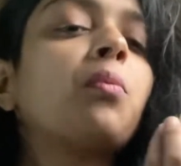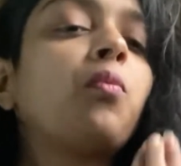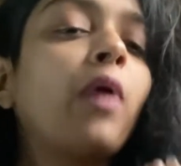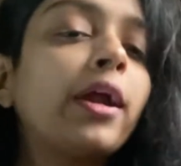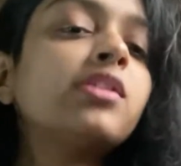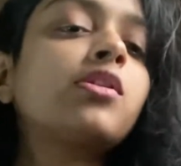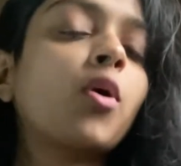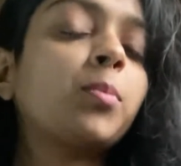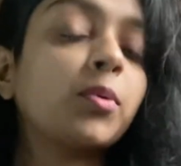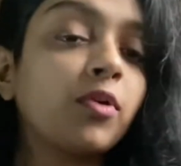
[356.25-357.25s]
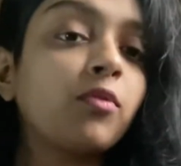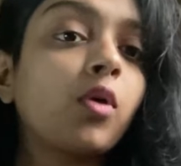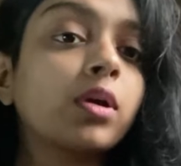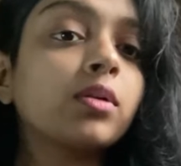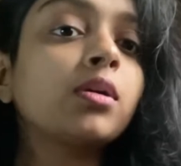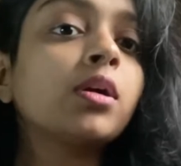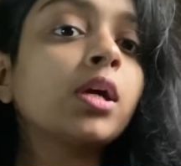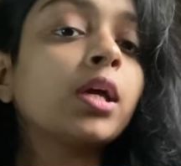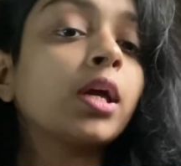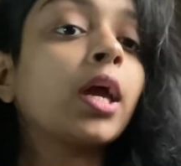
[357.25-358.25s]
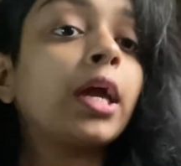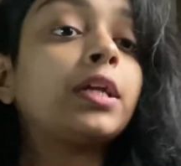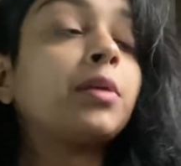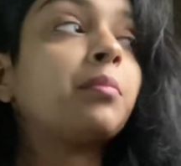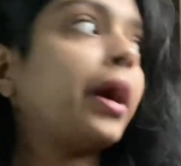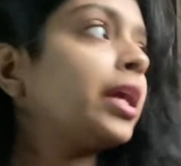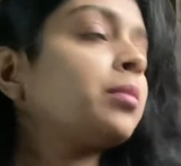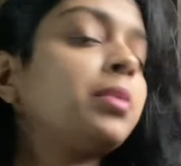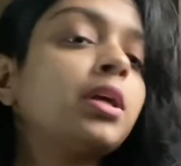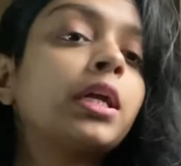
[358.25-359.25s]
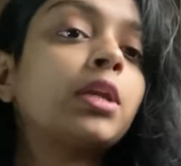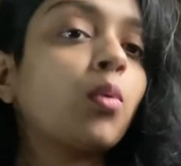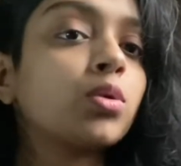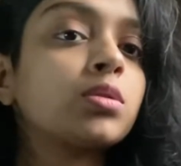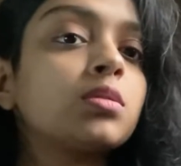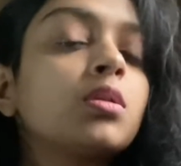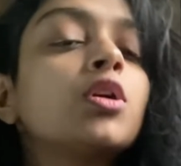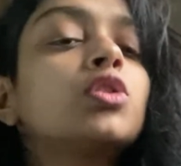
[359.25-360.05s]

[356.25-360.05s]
one drop of a water, it might be an ocean.